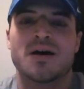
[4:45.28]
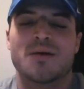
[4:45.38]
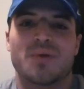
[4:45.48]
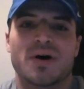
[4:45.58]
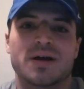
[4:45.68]

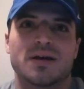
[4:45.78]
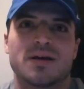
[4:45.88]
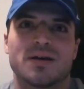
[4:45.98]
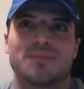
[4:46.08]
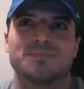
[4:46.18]
But
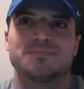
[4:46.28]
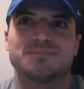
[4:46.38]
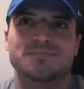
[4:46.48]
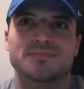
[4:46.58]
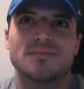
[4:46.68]

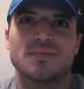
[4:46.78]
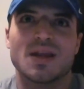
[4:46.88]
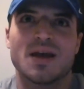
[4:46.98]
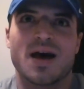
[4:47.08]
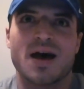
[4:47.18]

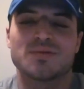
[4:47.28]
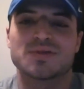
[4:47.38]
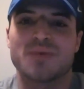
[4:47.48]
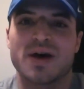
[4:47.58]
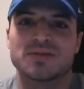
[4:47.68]
I was
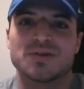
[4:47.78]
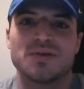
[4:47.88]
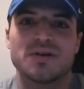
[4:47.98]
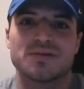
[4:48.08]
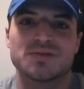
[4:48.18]
about 2
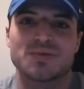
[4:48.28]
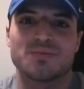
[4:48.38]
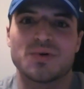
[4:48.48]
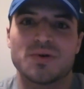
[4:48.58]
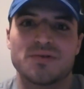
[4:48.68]
years
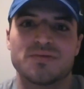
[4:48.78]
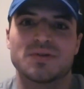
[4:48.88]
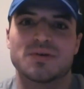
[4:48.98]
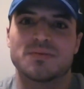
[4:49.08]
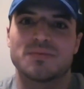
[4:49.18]
removed.
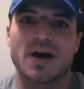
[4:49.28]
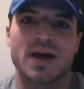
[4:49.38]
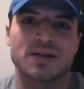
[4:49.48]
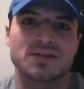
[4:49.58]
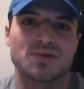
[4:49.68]
I
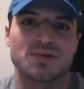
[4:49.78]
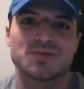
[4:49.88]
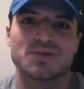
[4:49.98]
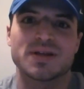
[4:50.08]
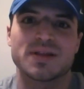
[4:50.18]
had
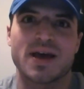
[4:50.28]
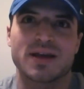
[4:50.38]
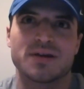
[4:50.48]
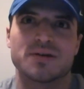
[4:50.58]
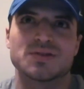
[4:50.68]
surgery
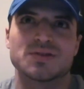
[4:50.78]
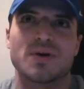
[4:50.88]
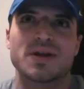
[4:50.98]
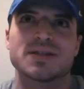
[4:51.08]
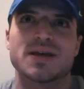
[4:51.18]
that year in
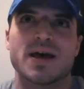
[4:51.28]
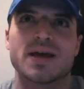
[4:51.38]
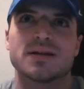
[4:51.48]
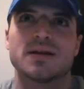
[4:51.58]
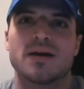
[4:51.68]

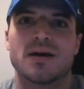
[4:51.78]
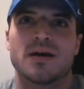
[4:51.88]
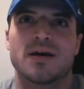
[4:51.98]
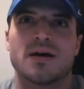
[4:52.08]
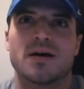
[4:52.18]
2010
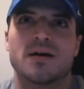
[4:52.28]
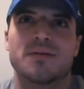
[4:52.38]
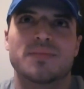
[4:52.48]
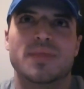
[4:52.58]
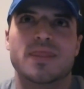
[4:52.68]

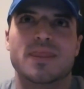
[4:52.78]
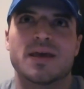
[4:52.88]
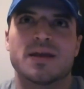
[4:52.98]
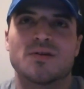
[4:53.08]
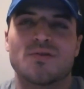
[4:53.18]

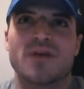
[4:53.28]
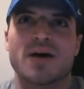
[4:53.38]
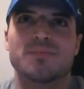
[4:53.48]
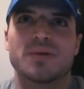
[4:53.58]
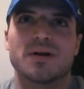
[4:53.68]
in
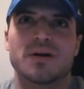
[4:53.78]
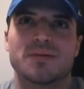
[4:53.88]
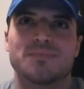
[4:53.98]
November.